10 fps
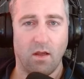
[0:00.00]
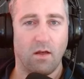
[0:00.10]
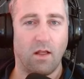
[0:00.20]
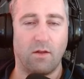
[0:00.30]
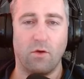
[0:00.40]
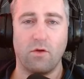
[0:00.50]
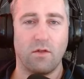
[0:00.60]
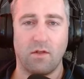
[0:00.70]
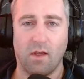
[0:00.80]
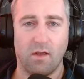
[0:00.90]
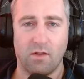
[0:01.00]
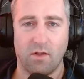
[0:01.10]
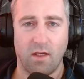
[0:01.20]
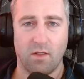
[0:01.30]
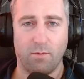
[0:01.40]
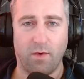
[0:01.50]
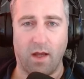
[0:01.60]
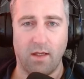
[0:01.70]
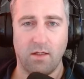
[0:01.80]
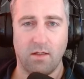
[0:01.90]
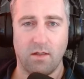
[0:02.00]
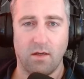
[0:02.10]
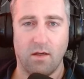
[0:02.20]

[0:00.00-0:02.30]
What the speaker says: that doesn't chase the price,